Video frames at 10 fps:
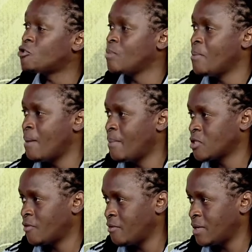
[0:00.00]
to be
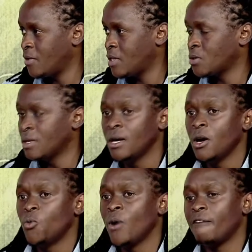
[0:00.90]
members of the federation. Mm-hmm.